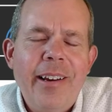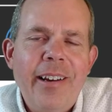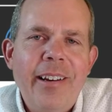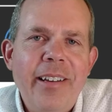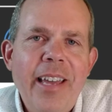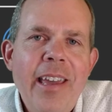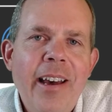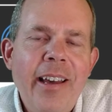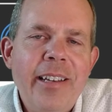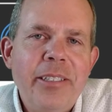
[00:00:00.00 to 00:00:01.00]
Uh,
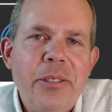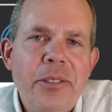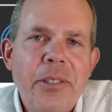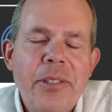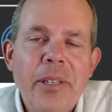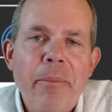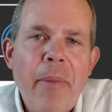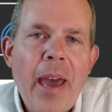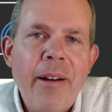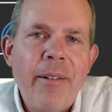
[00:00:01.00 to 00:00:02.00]
AI is just a
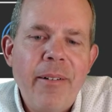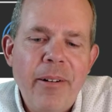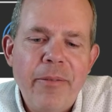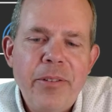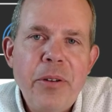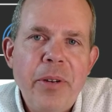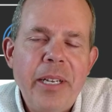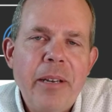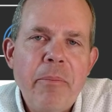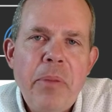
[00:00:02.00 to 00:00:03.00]
manner of
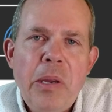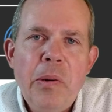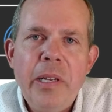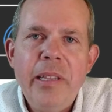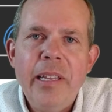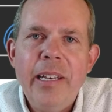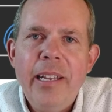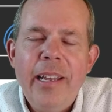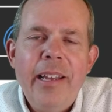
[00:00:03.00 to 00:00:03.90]
doing computing that